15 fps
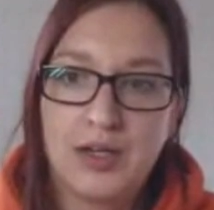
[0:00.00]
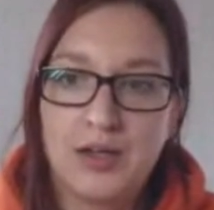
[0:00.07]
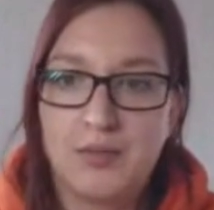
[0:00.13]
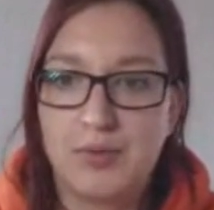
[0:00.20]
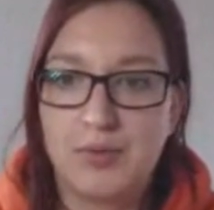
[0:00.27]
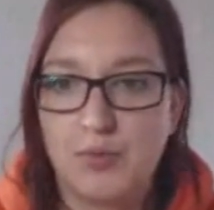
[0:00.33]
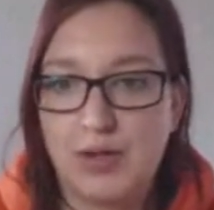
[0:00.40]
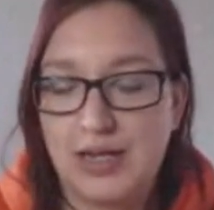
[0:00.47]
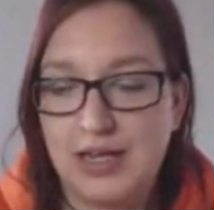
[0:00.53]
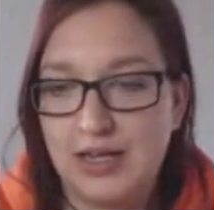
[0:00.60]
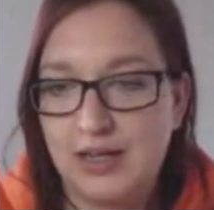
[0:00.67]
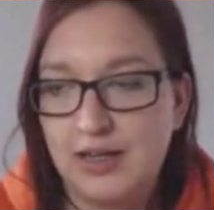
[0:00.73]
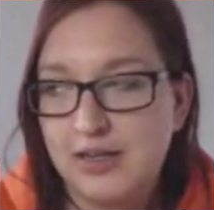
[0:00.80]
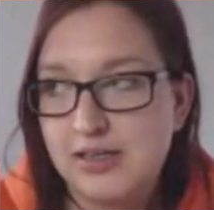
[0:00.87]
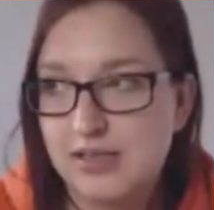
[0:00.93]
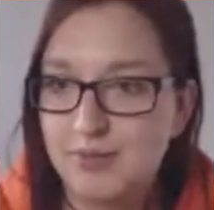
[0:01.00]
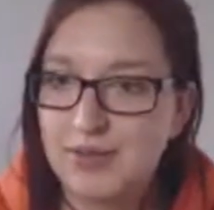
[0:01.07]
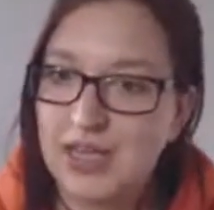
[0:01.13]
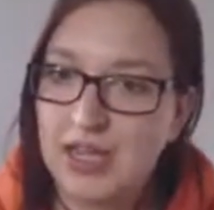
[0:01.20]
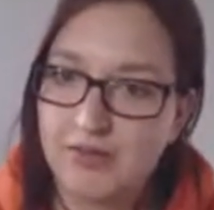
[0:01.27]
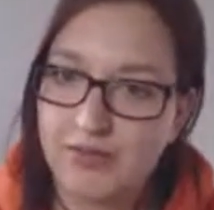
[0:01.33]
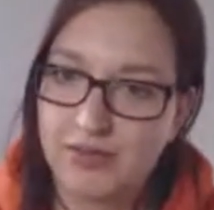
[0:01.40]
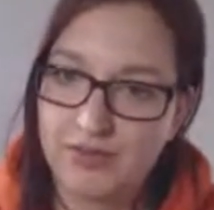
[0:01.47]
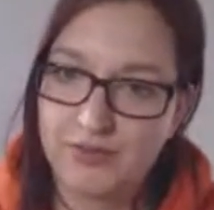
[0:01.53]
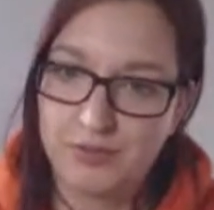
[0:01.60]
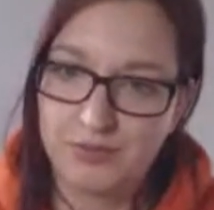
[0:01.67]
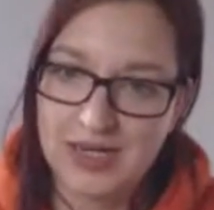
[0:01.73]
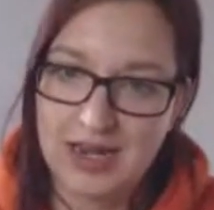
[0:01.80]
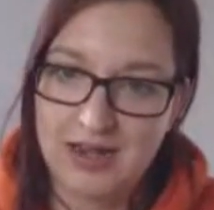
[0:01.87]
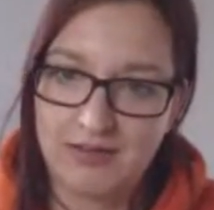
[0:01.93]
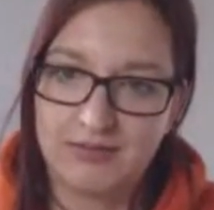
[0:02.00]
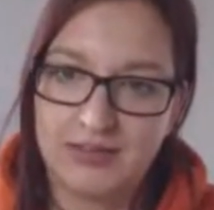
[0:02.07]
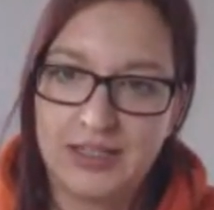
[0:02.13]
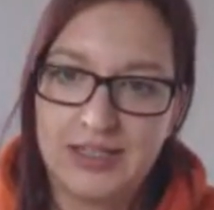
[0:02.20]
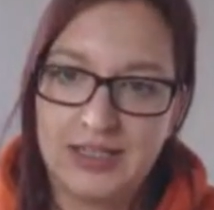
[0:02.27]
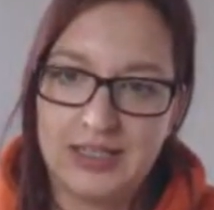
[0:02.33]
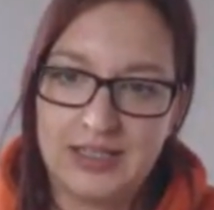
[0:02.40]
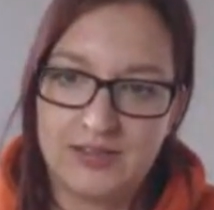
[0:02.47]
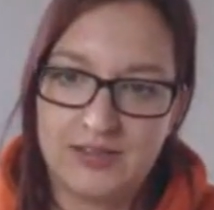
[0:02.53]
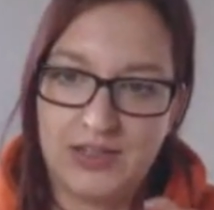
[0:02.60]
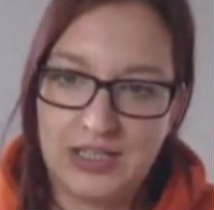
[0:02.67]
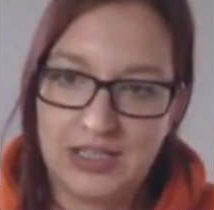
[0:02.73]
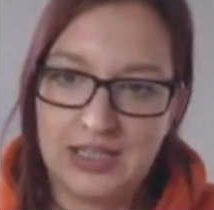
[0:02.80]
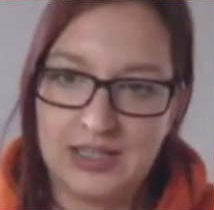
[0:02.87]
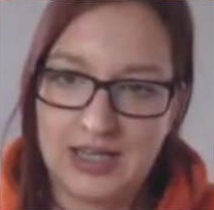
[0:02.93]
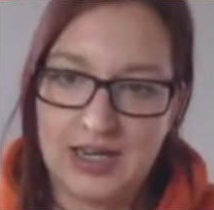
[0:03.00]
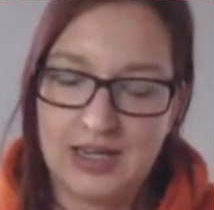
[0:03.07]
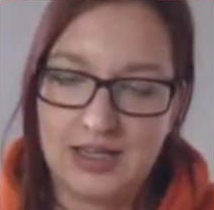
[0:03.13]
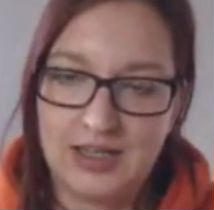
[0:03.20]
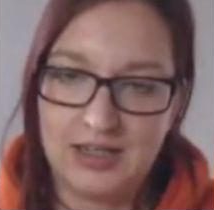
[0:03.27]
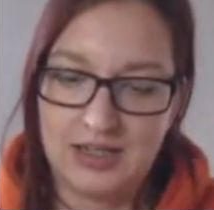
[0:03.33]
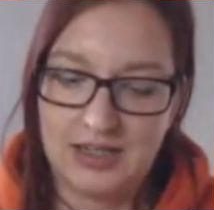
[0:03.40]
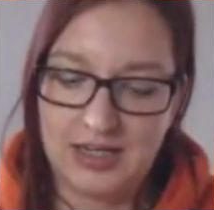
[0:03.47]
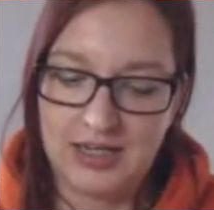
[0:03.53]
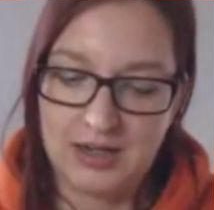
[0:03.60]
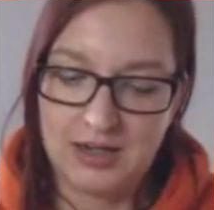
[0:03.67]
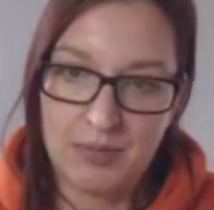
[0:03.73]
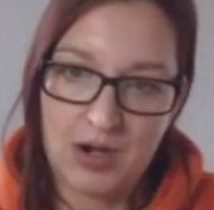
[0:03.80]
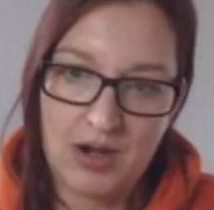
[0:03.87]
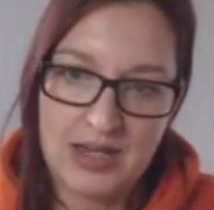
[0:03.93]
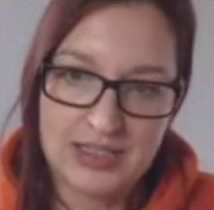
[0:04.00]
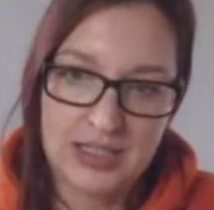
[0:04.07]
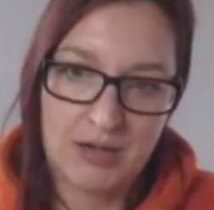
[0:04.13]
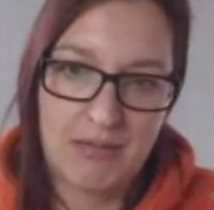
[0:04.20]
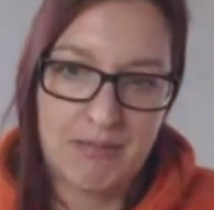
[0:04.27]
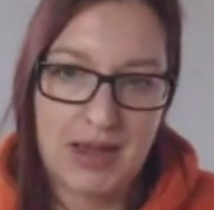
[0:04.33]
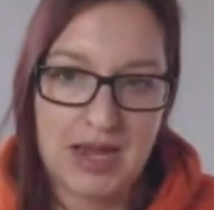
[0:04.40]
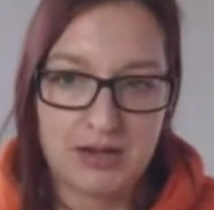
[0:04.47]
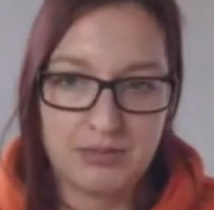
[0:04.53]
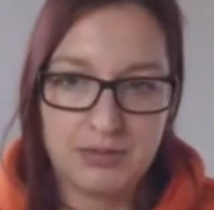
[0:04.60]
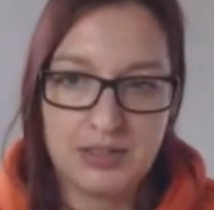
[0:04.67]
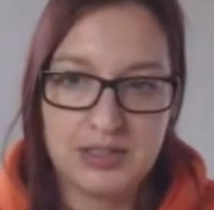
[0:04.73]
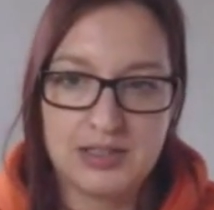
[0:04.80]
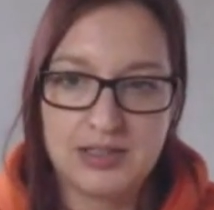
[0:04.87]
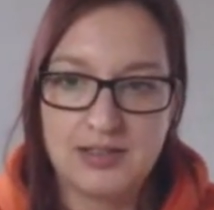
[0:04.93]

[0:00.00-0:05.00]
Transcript: But where some accountants fall down is thinking that it applies going backwards.